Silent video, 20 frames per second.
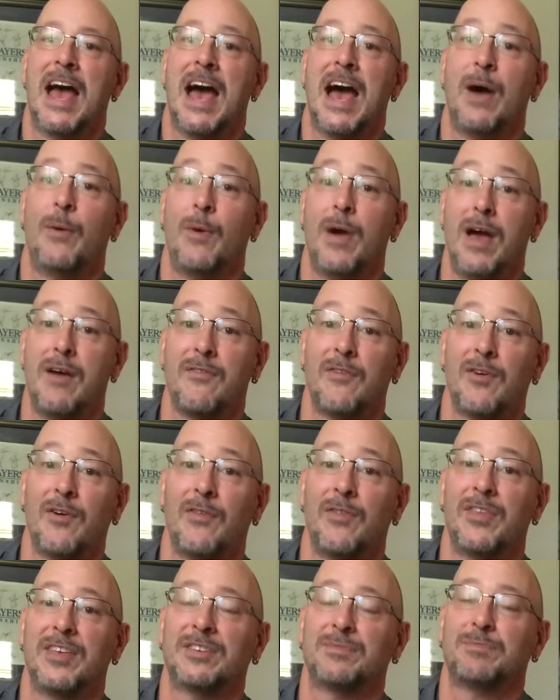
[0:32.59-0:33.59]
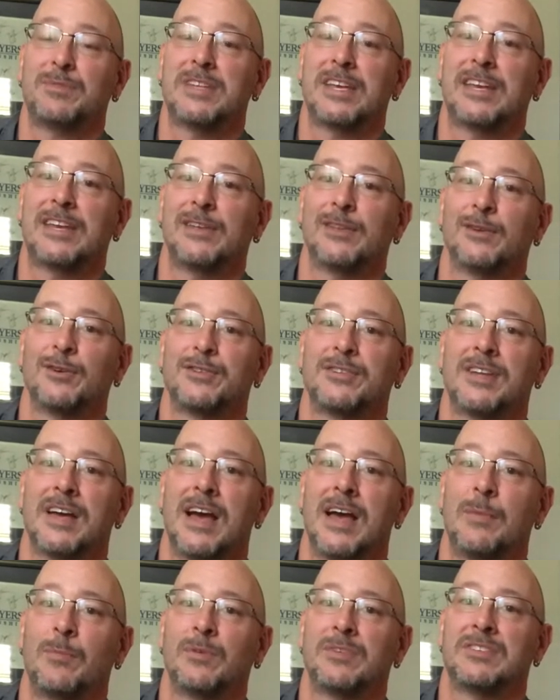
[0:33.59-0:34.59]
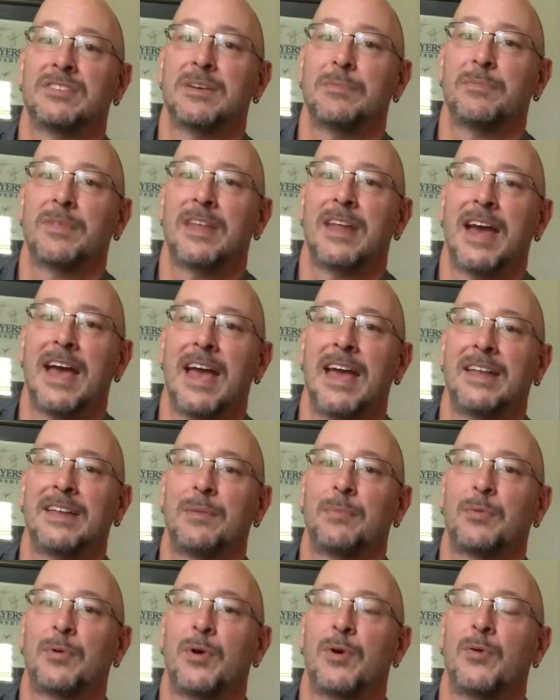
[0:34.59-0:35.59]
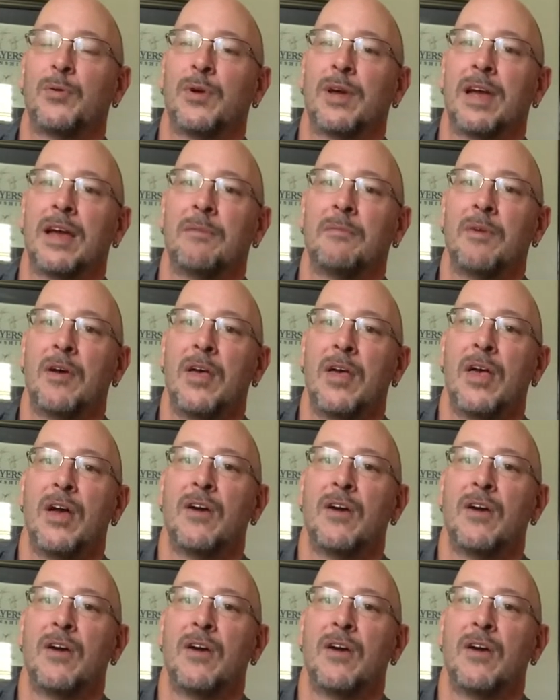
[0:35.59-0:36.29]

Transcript: However, this particular time was something I had to program